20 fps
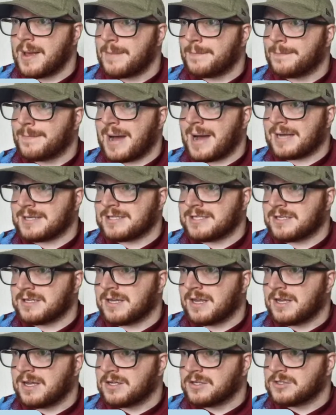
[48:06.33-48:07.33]
Matson
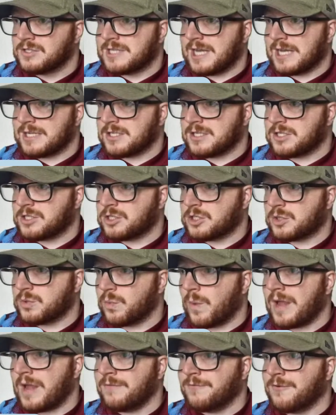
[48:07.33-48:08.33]
takes a
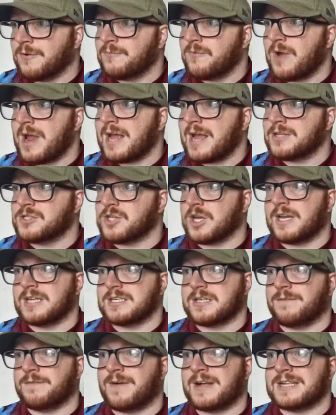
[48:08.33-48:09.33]
swing from range, and it's
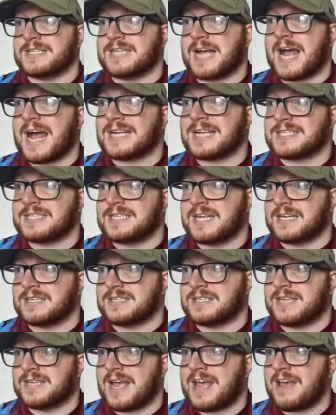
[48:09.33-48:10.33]
a fantastic
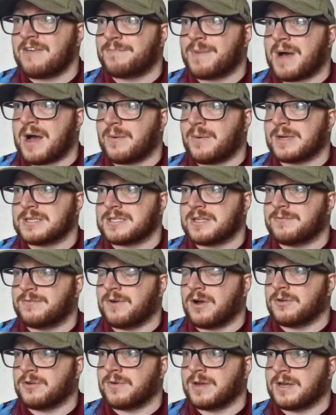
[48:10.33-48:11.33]
save by Wesley
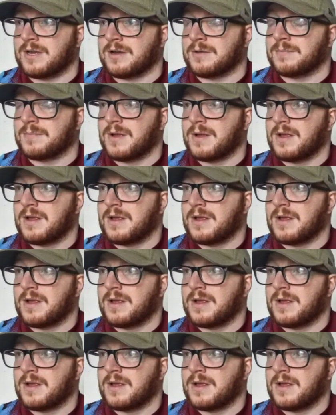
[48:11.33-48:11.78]
Fotheringham.